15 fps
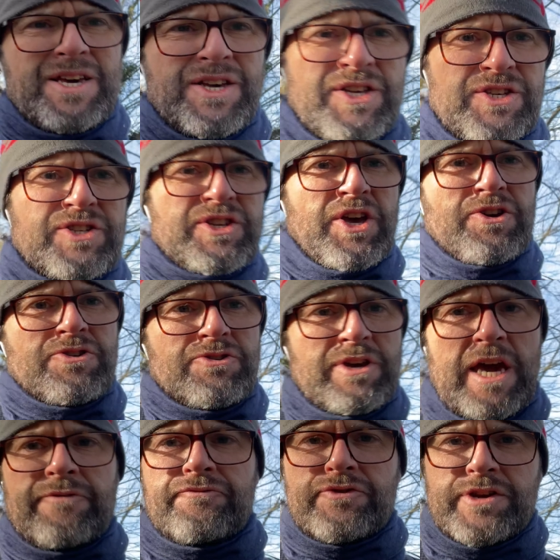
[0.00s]
So
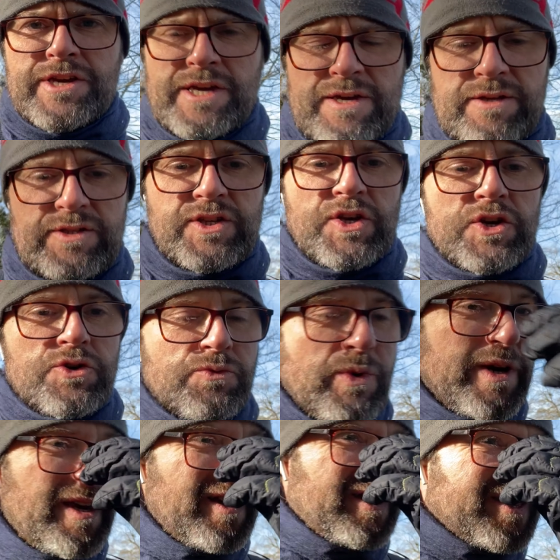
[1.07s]
every 2
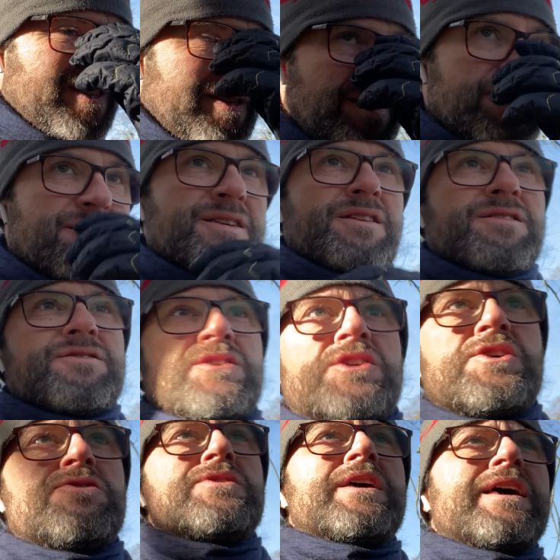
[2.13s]
weeks since the
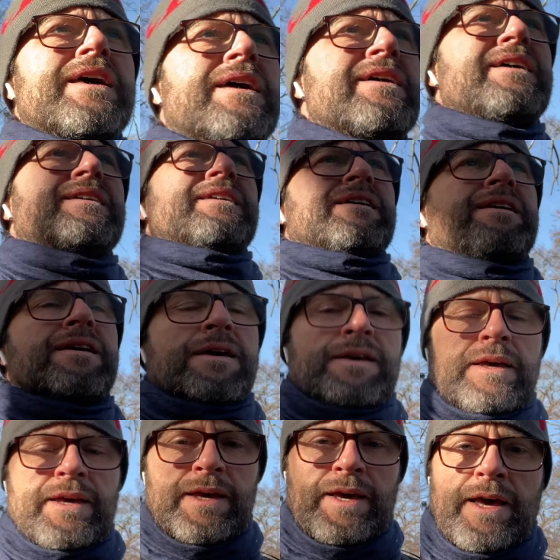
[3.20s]
new year,
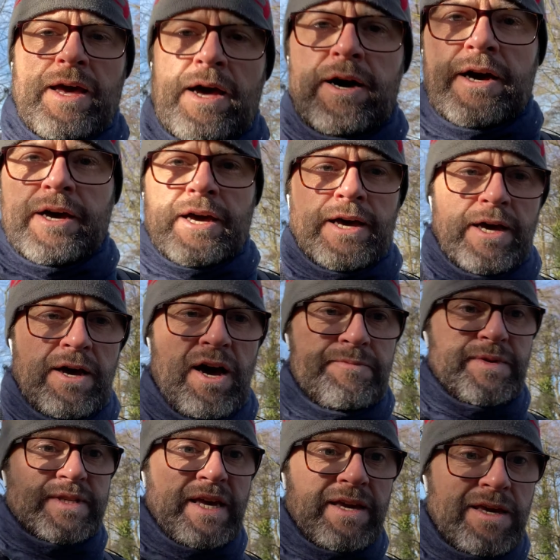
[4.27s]
I've been
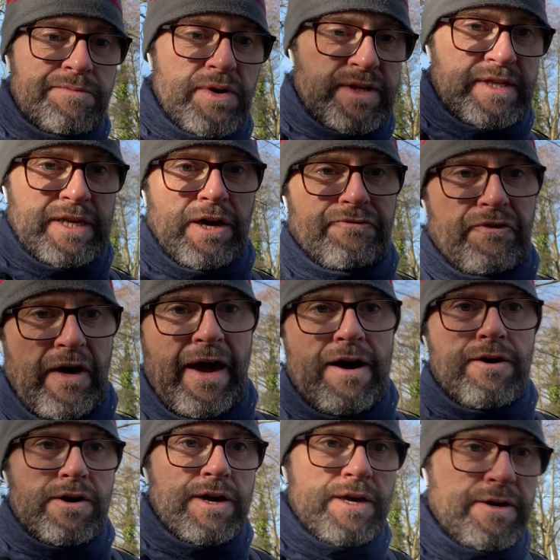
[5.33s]
taking myself
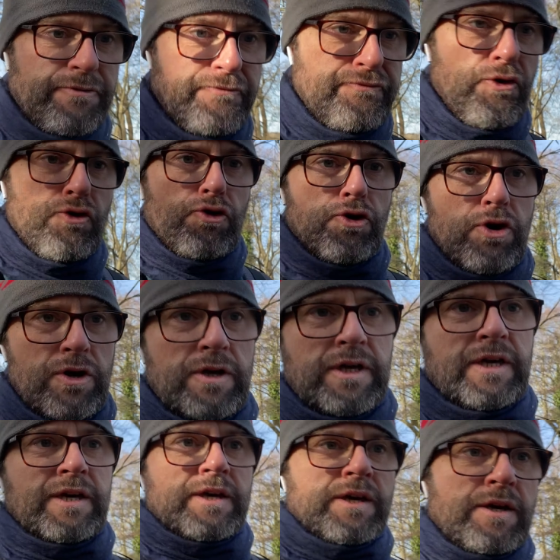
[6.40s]
out for
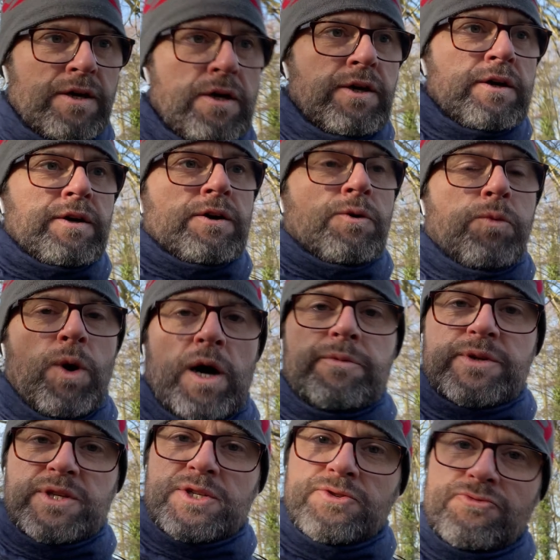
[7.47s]
what I would
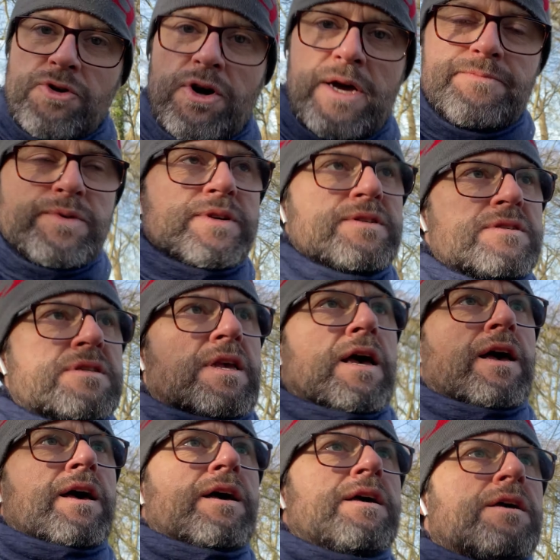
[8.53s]
describe as
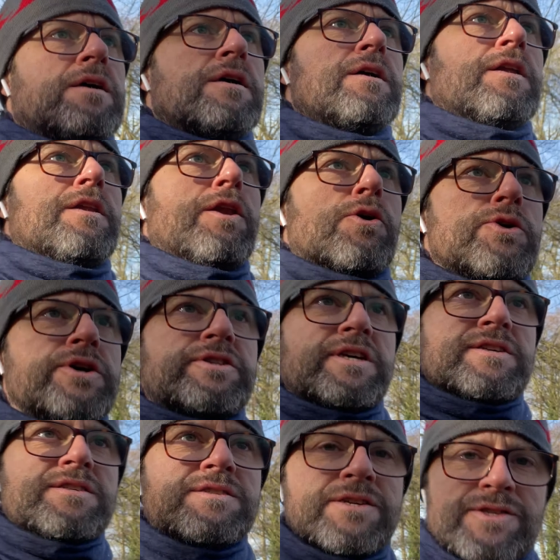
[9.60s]
longer
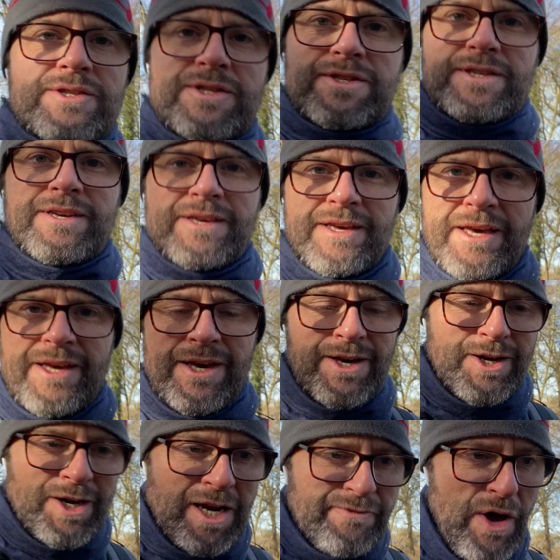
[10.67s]
distance,
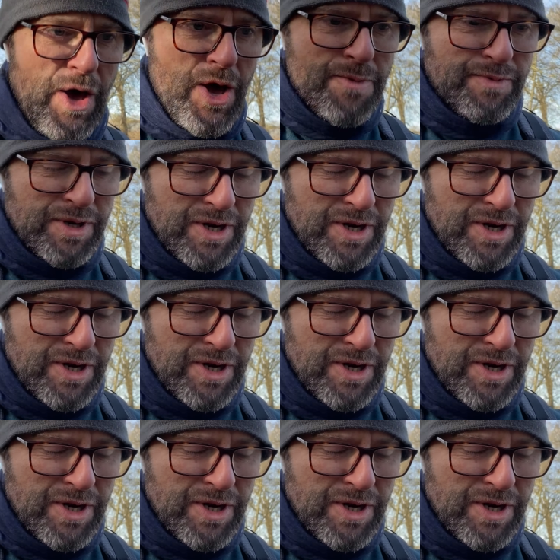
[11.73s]
kind of urban